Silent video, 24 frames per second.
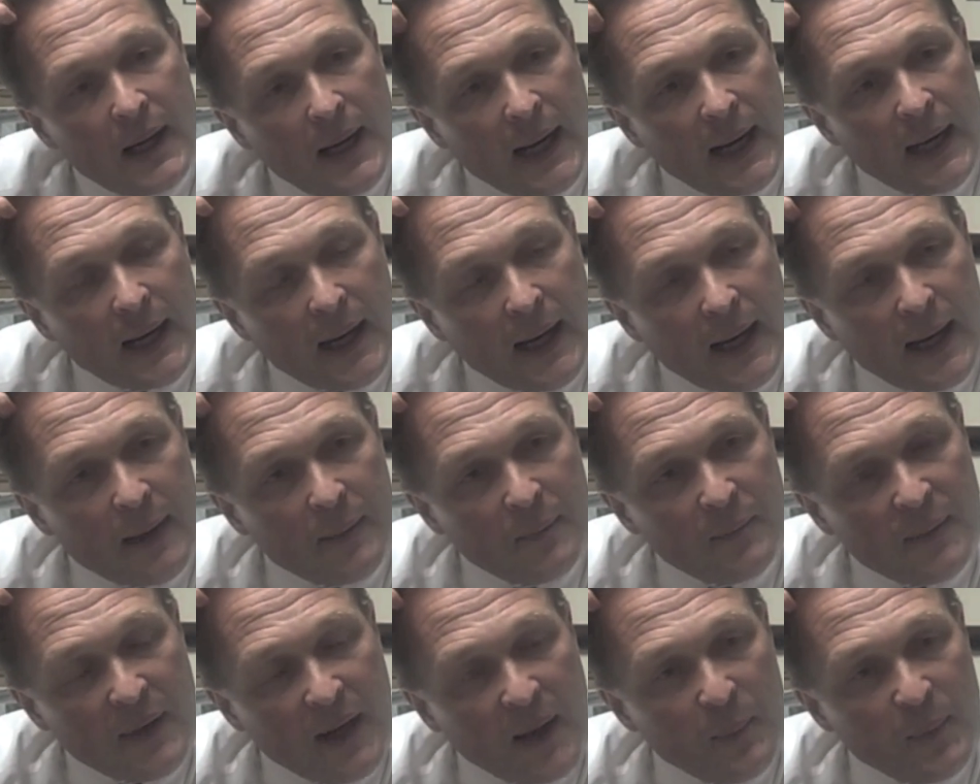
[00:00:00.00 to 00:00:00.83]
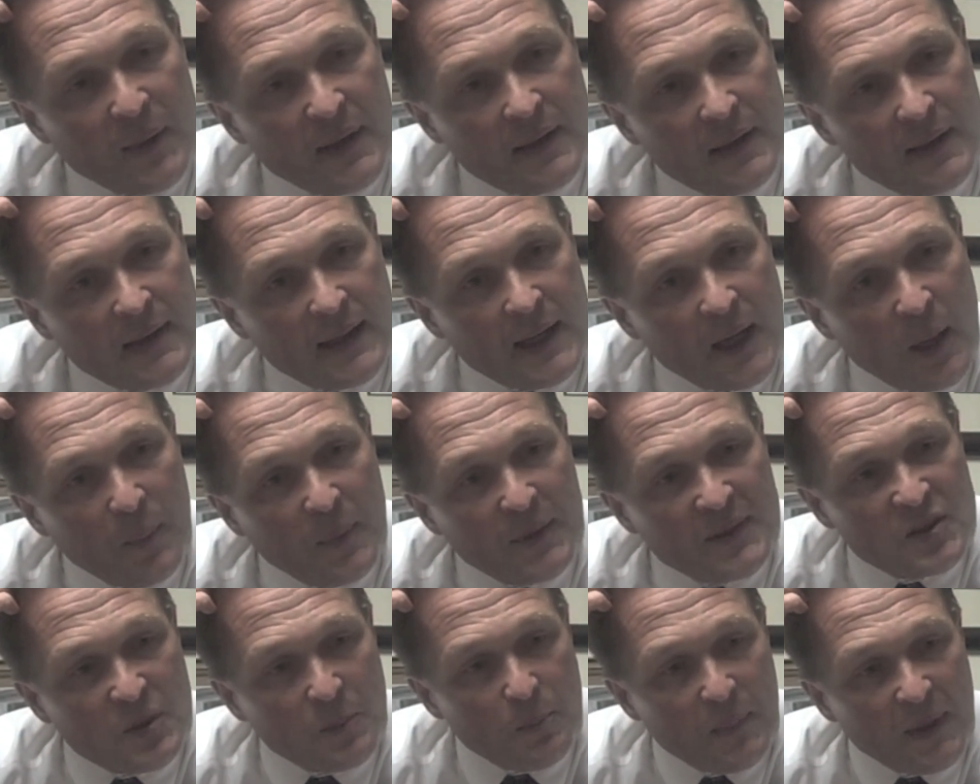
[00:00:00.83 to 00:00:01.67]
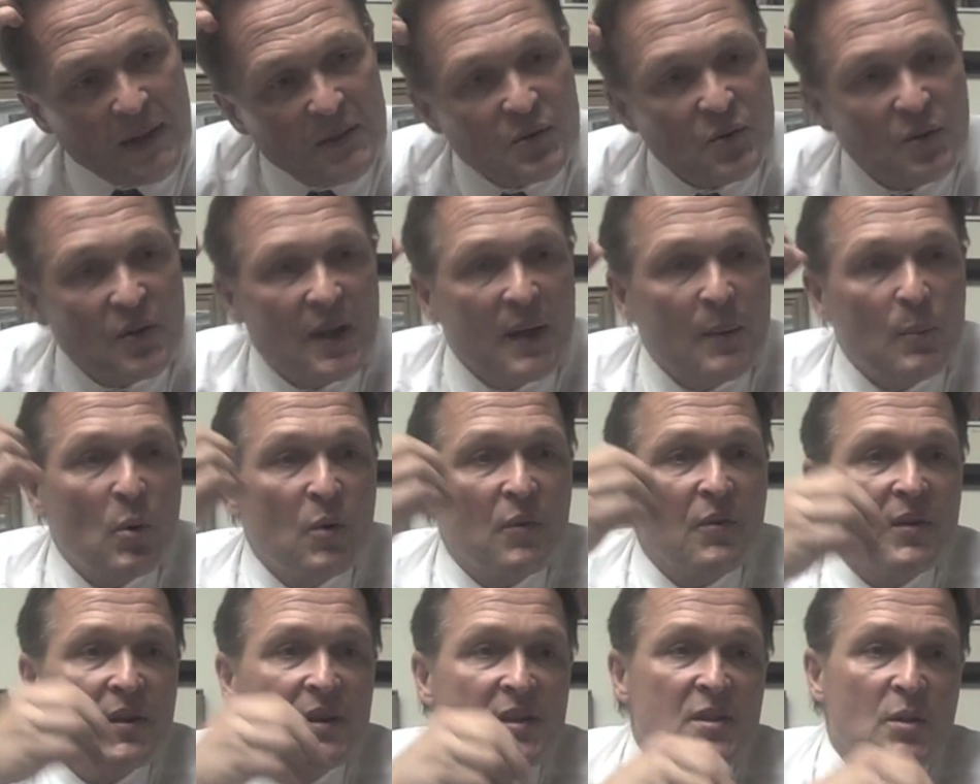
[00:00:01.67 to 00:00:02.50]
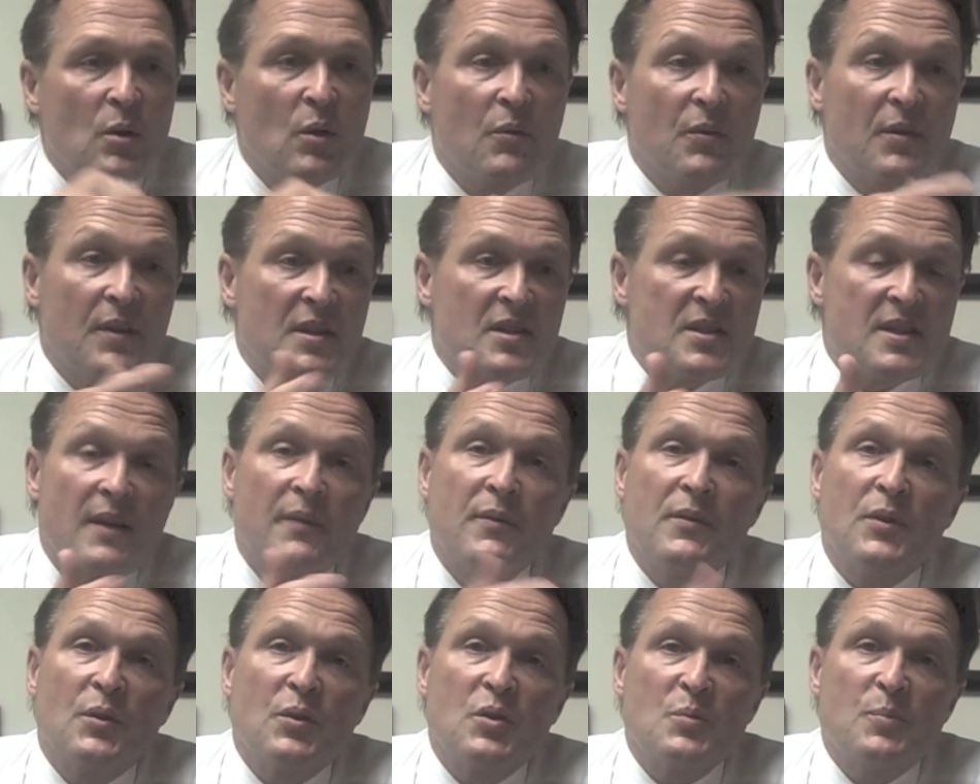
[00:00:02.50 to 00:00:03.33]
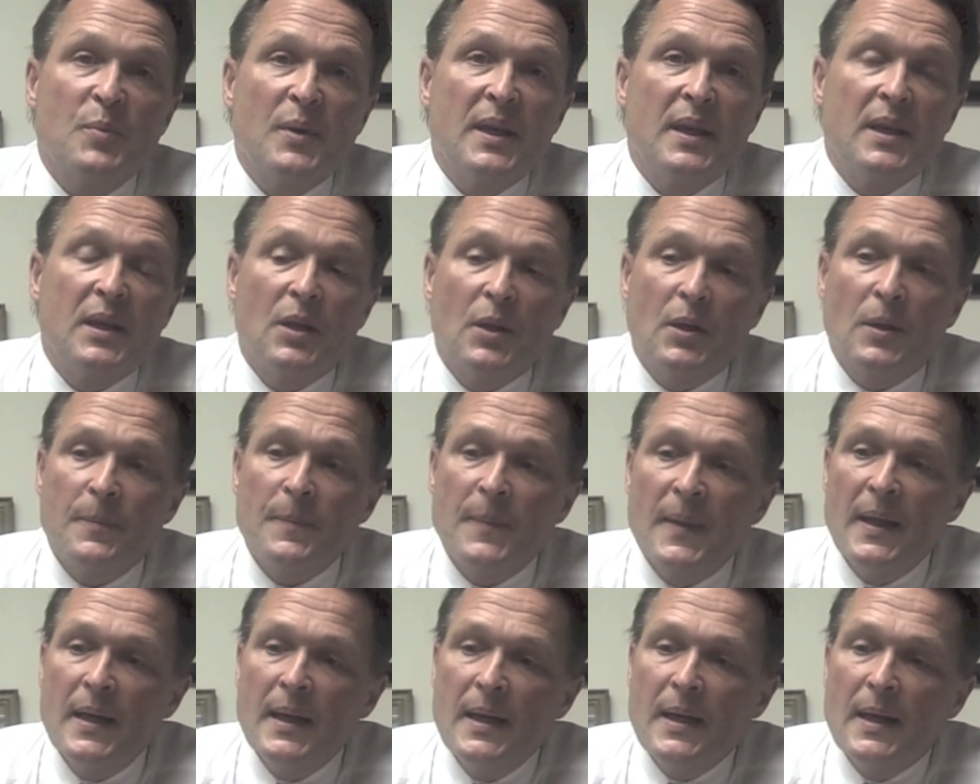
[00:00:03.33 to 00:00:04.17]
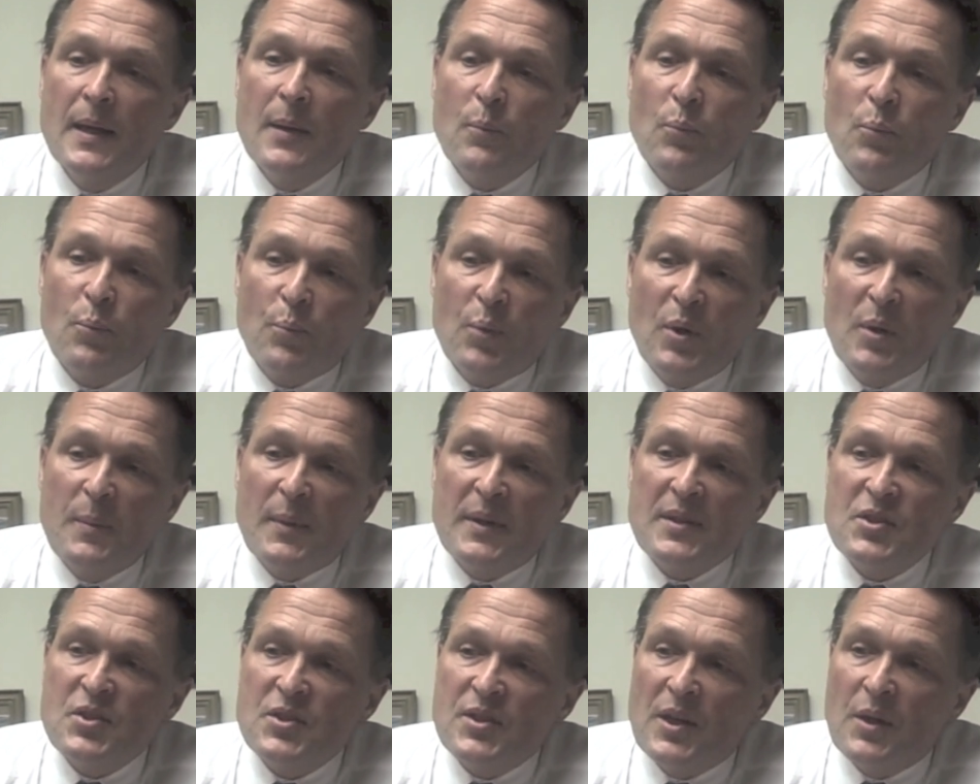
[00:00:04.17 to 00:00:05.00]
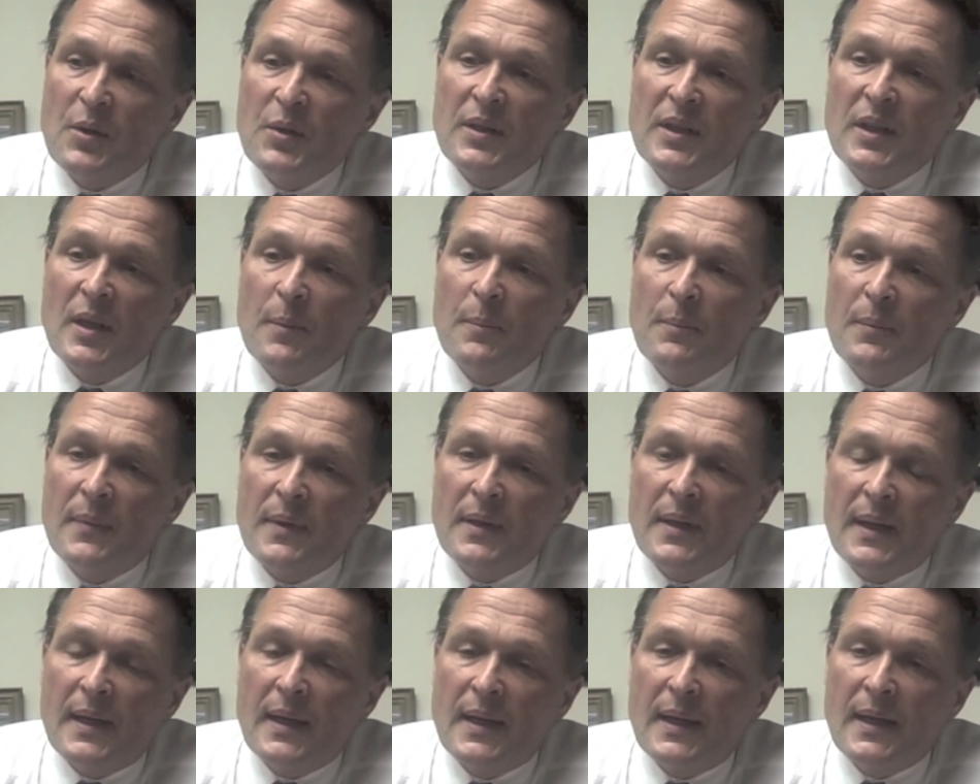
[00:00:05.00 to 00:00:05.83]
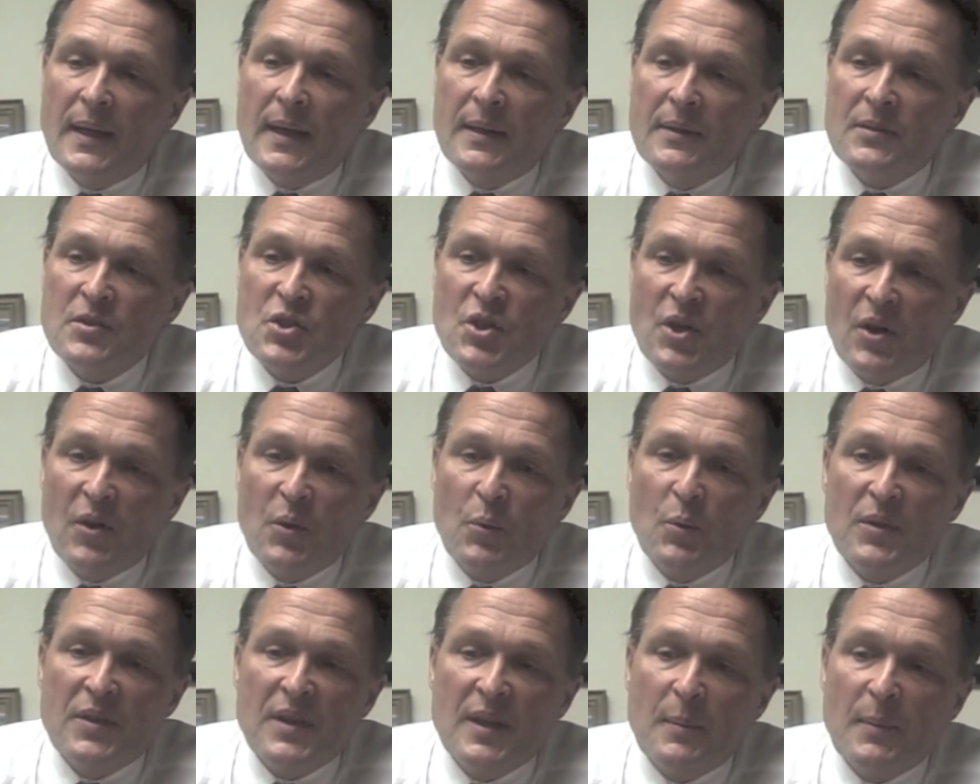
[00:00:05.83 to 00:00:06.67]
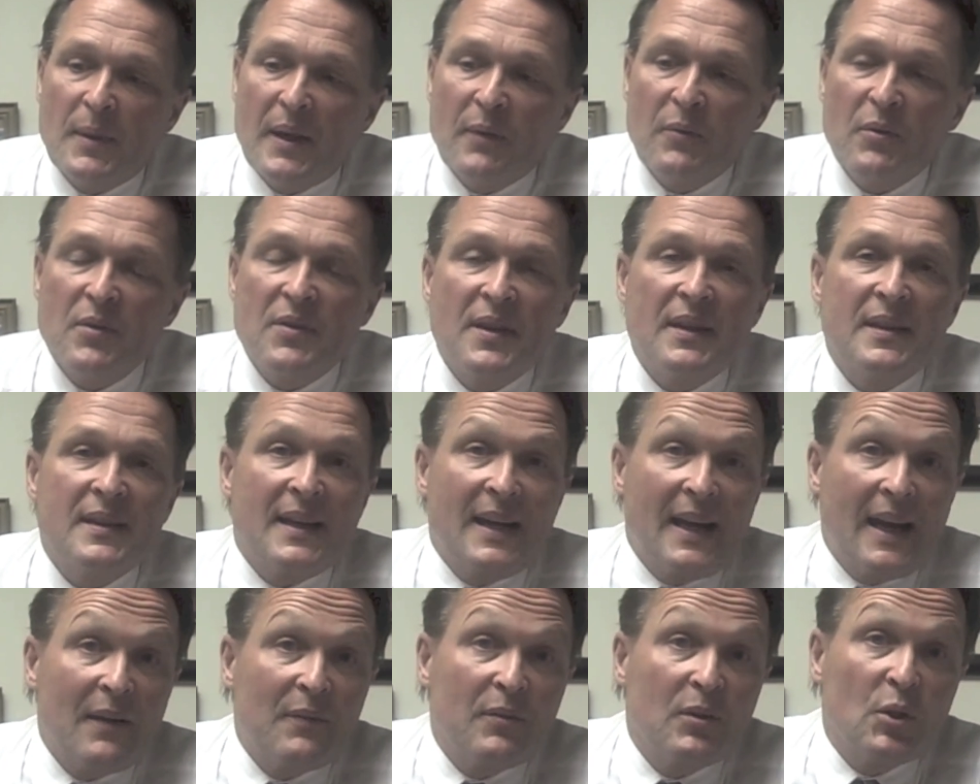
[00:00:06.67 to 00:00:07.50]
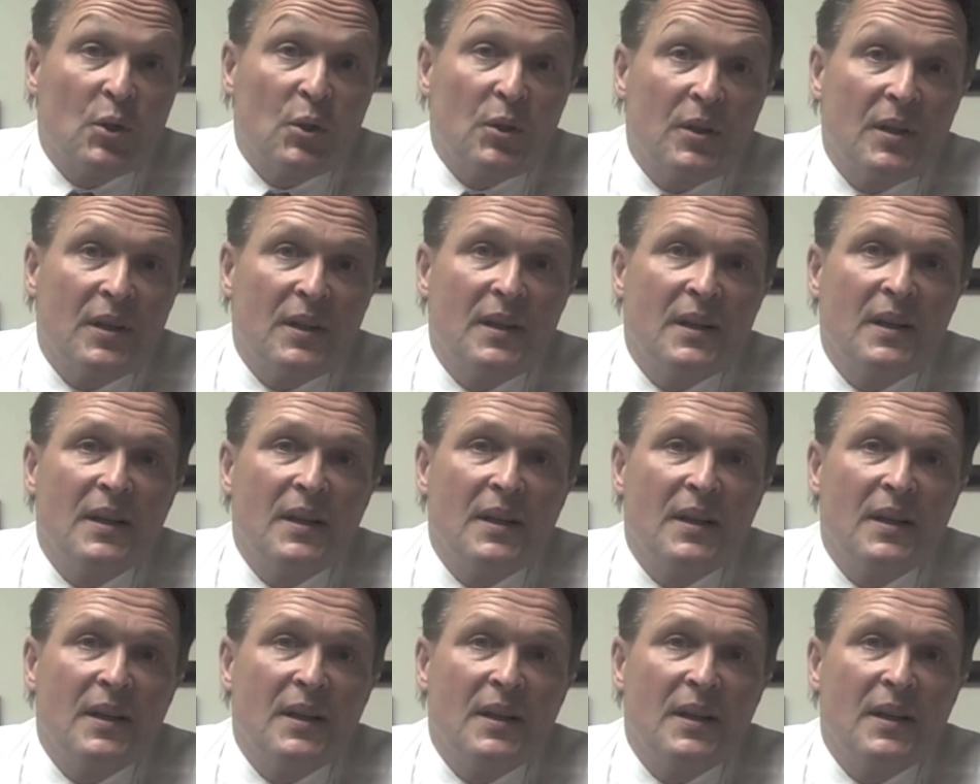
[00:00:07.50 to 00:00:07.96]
I've been helping to mentor them over the 7 years being here, pretty much telling them and sharing with them everything that I've learned,